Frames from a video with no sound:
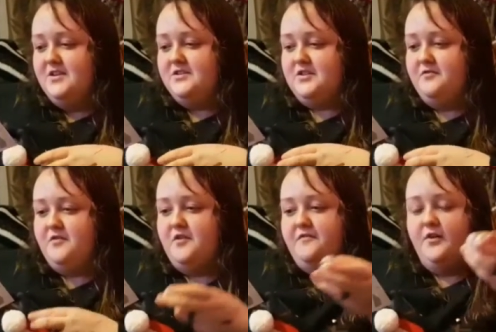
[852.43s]
So
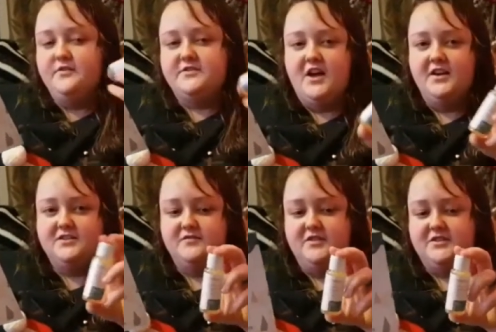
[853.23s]
for a full
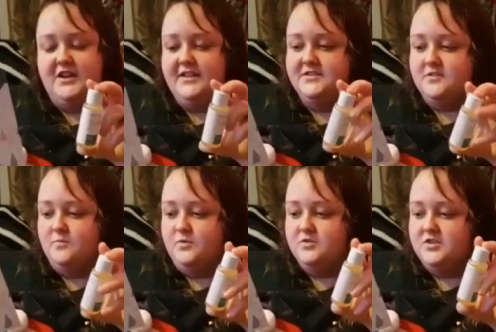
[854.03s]
size of this
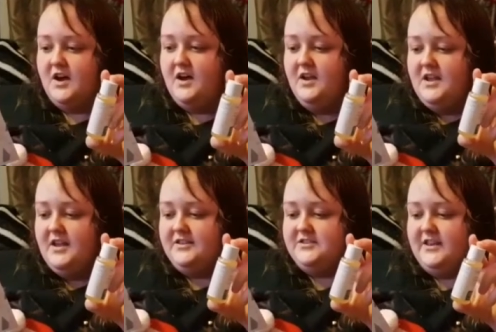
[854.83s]
cleansing water
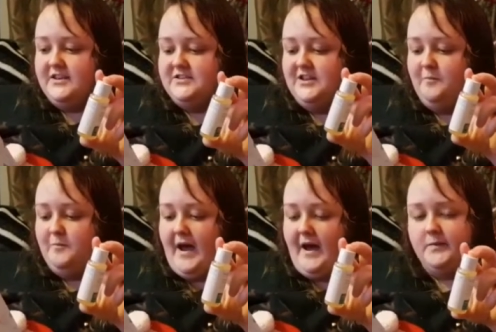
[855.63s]
is
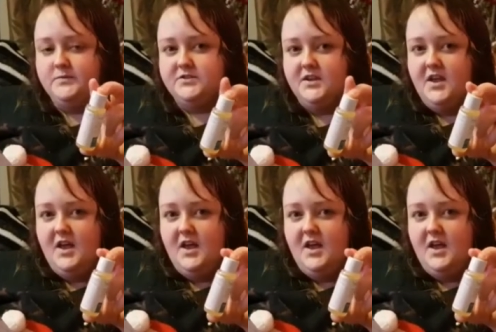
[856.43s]
sixteen pounds,